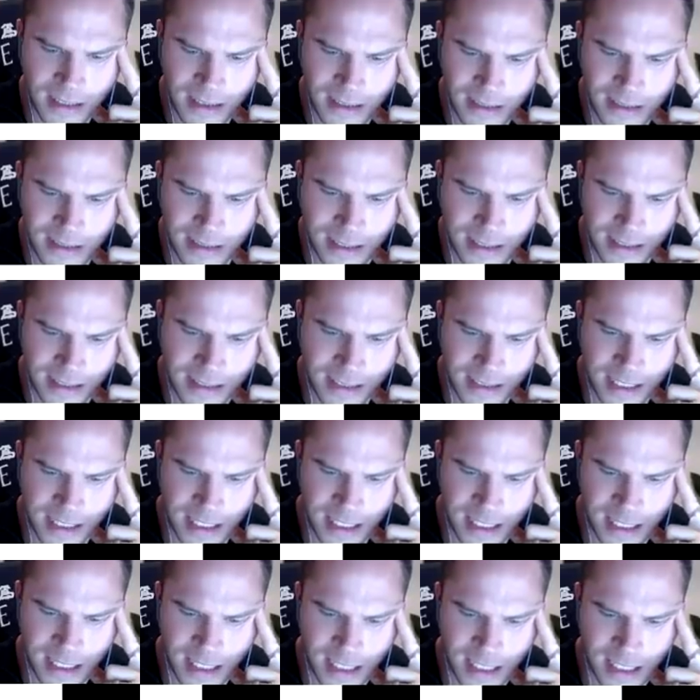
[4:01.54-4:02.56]

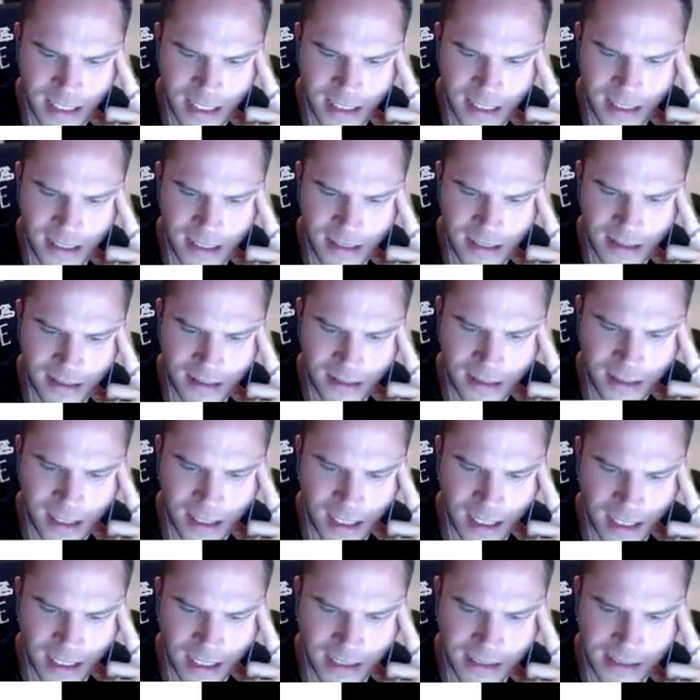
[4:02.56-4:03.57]
Cecilia
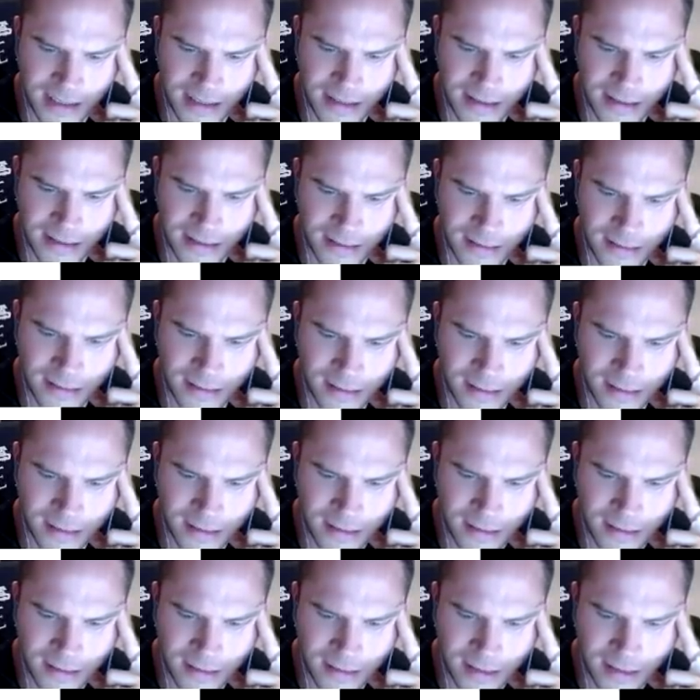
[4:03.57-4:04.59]
Kass
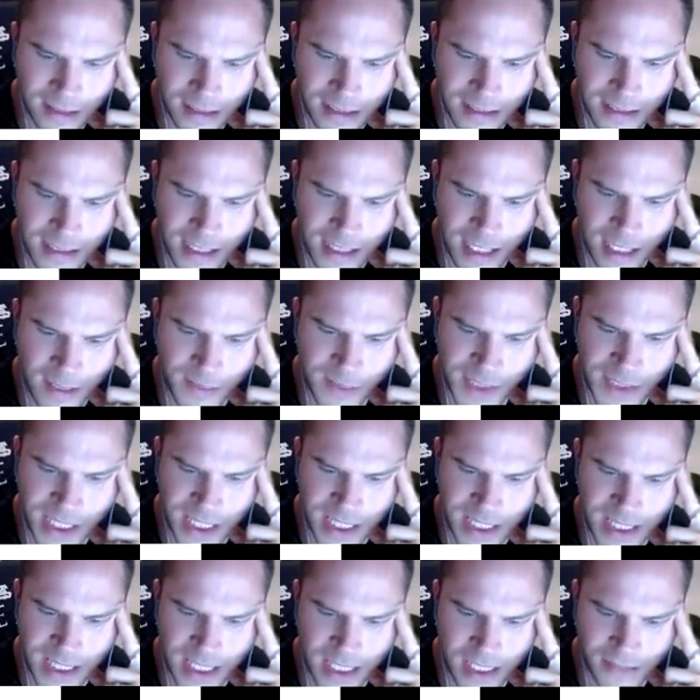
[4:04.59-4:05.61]
escapes in
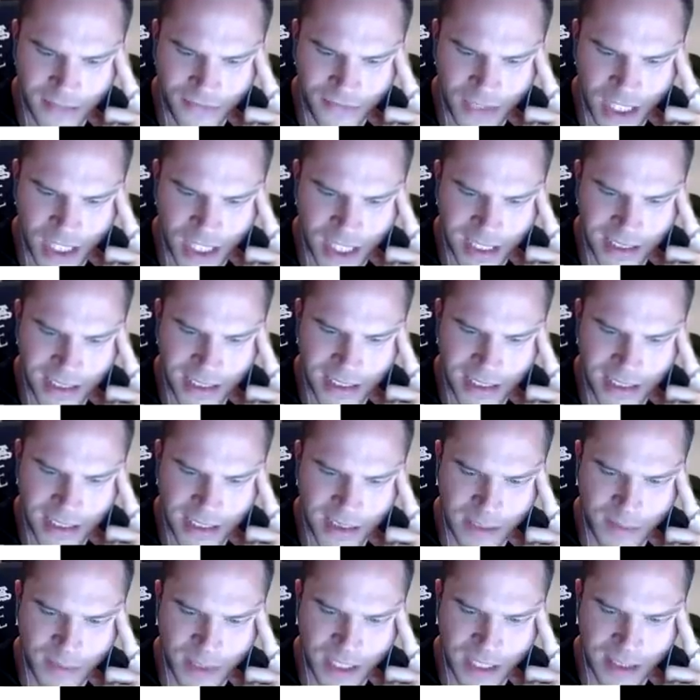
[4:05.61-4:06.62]
the dead of night and
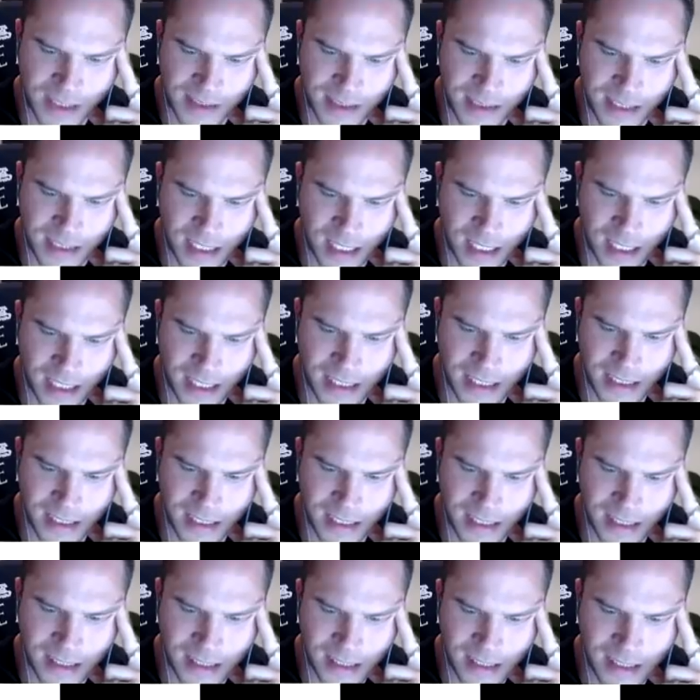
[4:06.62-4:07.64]
disappears into
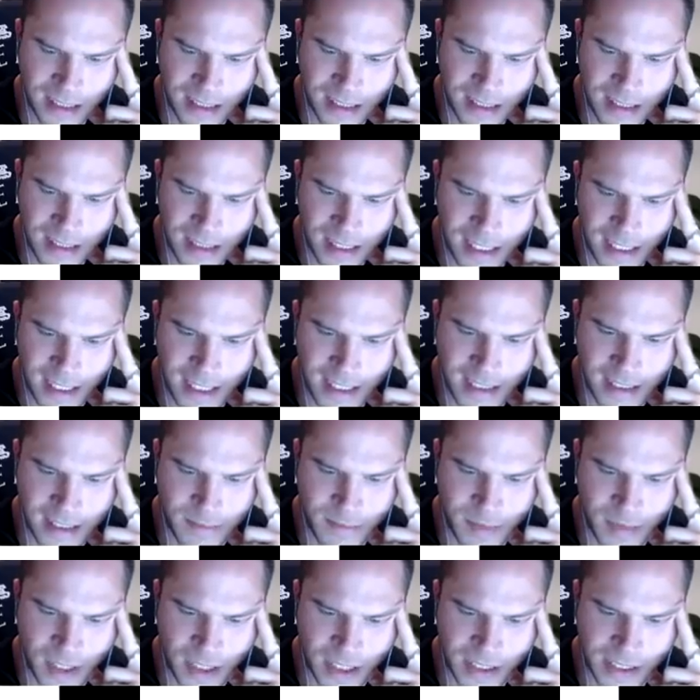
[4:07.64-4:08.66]
hiding,
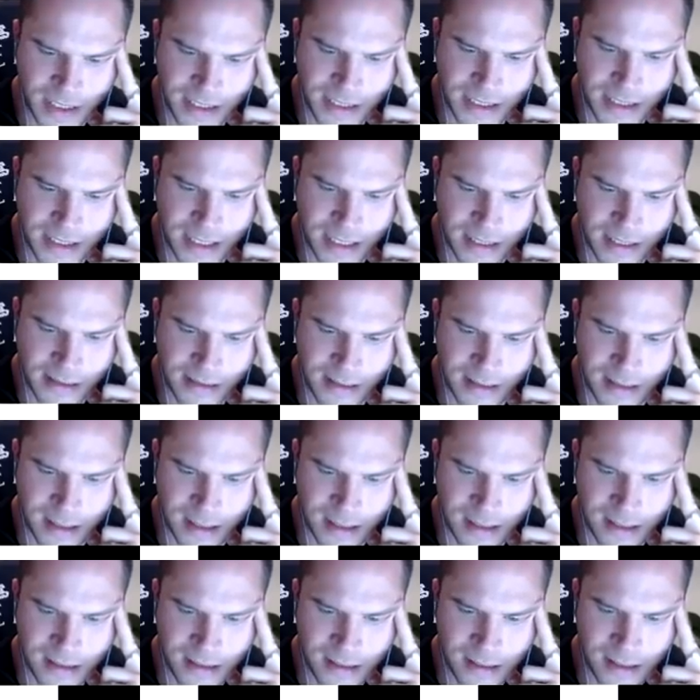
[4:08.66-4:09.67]
aided by her
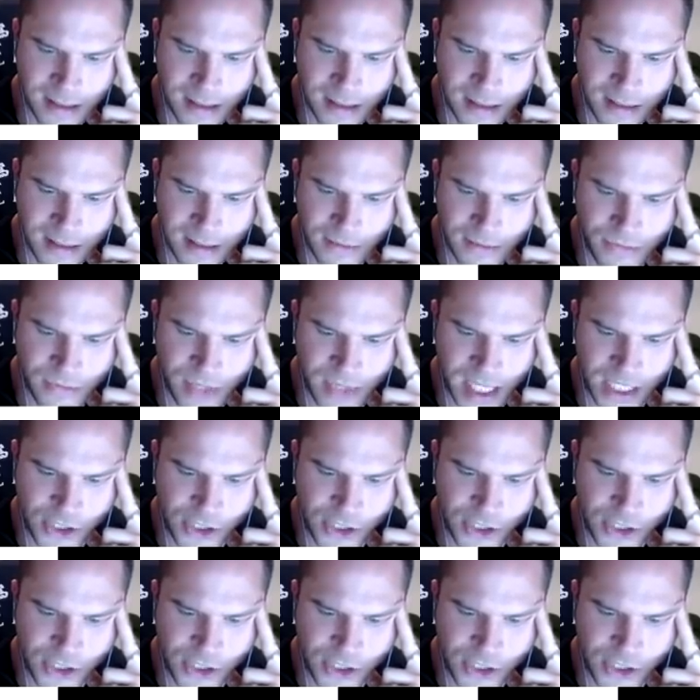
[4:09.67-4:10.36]
sister, their